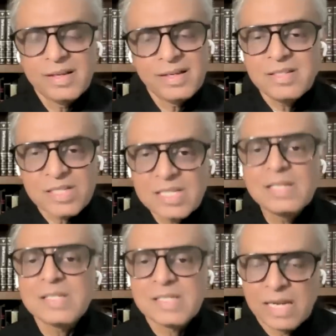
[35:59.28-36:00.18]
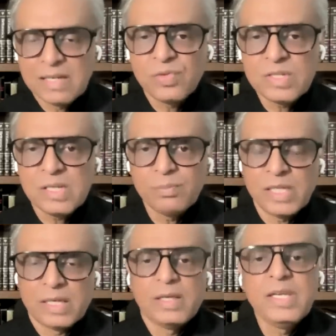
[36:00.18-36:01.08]
it still stands for
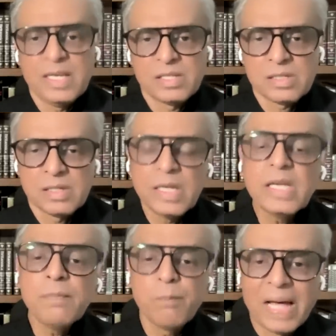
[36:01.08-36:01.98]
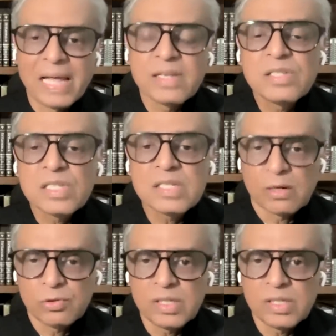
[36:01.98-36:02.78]
something. Yes, it balances out